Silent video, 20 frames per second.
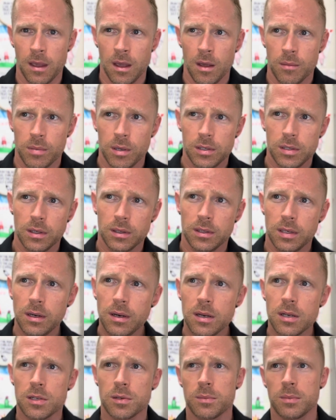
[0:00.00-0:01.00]
But
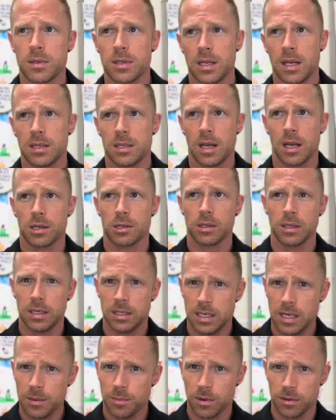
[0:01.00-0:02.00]
utilitarianism is actually
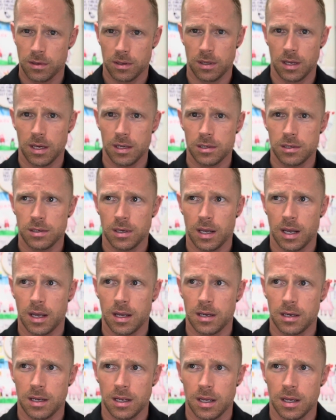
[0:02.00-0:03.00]
deeper than this
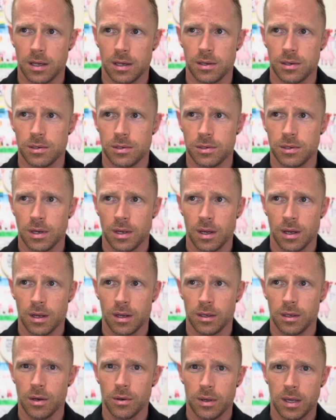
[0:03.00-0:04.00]
and is
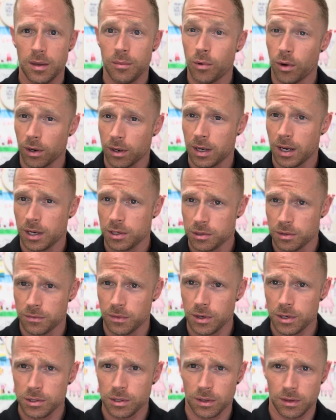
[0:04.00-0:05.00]
low-key more
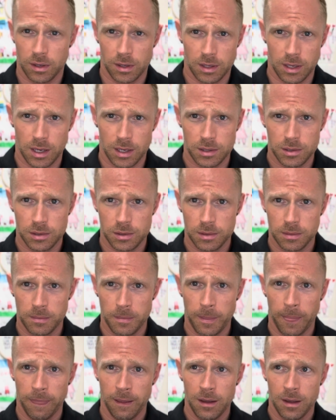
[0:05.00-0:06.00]
controversial than this,
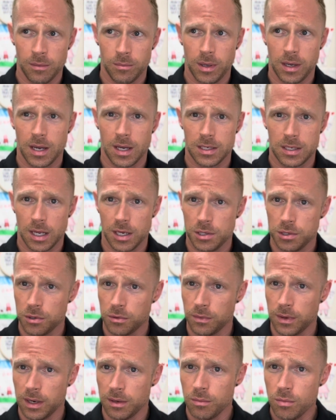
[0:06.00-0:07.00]
because as you
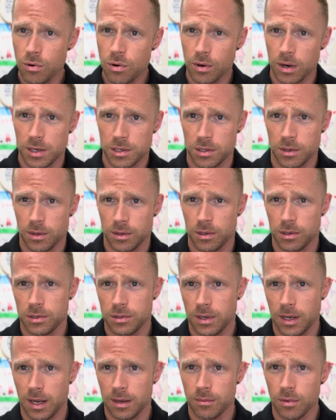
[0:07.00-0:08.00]
read more, as you
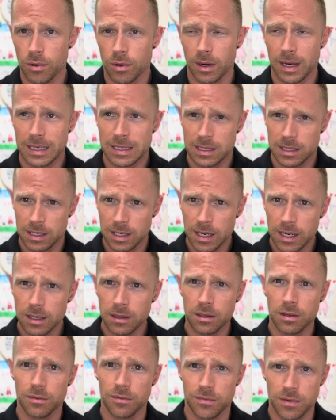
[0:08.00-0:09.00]
understand more, it's not
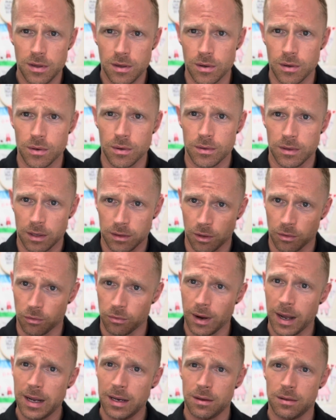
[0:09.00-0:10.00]
the view that the
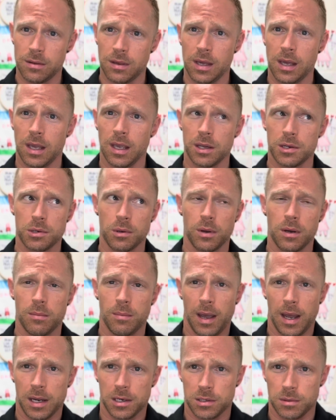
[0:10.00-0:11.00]
right thing is going to
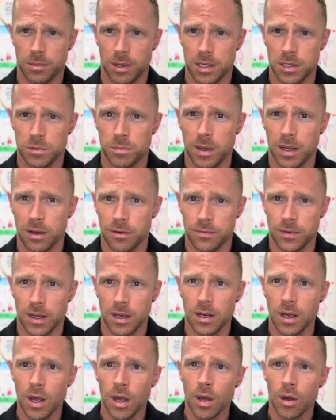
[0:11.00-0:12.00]
maximize benefit
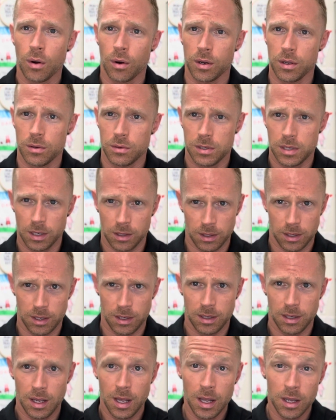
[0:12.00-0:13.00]
or
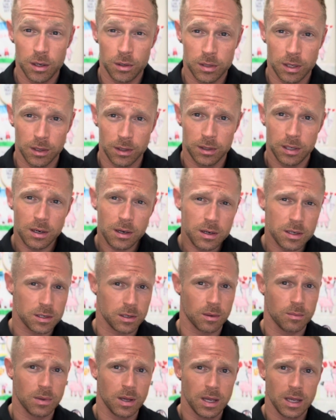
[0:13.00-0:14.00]
utility.
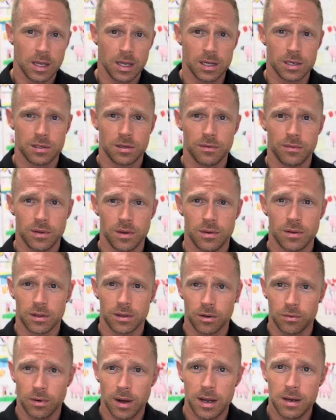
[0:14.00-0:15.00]
Utilitarianism is the view
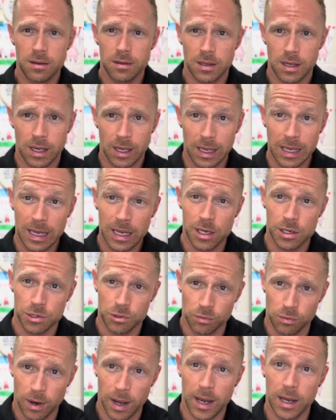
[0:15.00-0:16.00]
right thing is
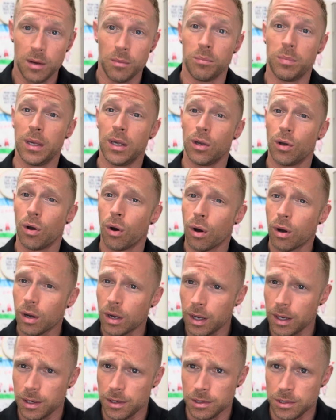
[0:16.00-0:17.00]
right
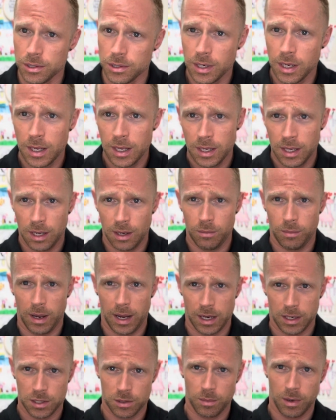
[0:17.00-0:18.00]
because it
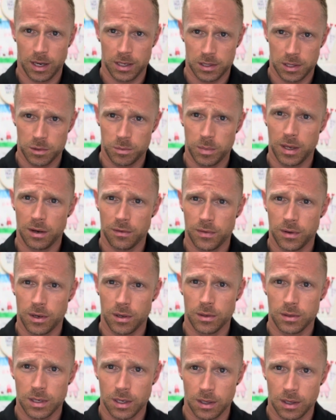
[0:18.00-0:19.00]
maximizes benefit or
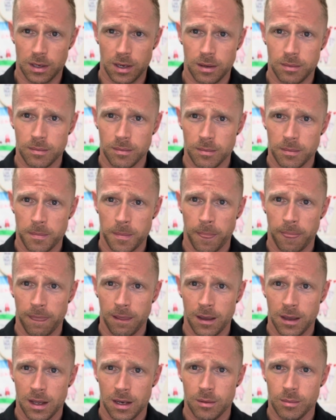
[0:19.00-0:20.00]
utility.
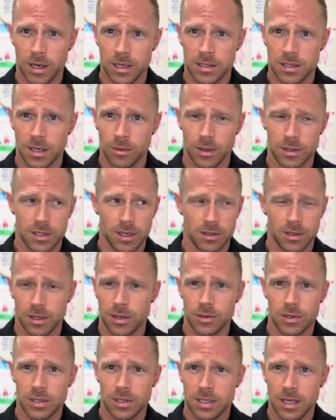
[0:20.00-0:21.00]
And you might say, well, it sounds like you
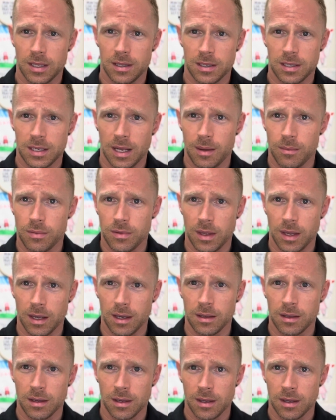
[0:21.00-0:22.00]
just said the same
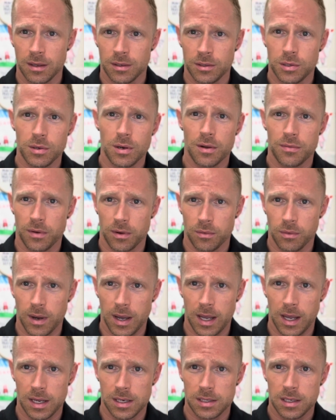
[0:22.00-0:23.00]
thing two different
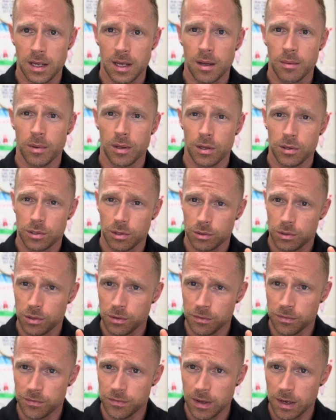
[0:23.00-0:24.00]
ways, but those are two
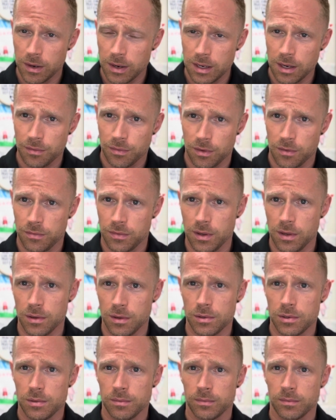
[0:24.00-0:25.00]
very different
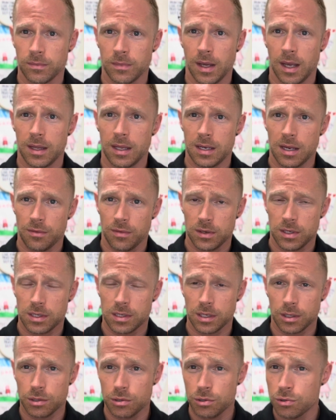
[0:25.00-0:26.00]
views, and the difference is
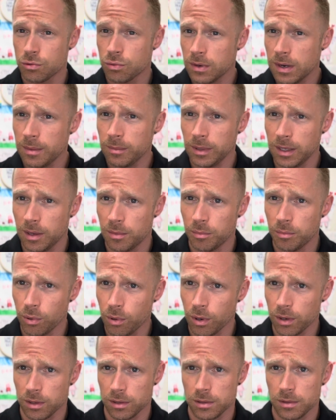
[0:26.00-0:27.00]
extremely
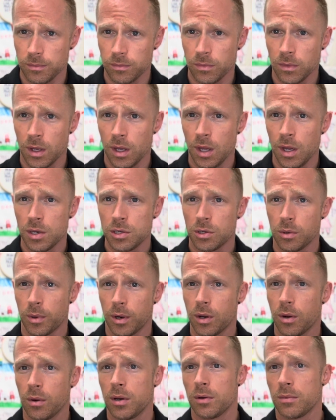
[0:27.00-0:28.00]
important. So we're
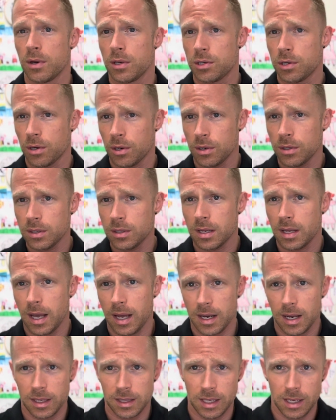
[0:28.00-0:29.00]
going to return to
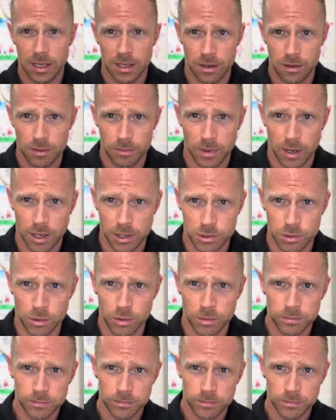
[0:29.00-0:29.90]
that at the end of the module.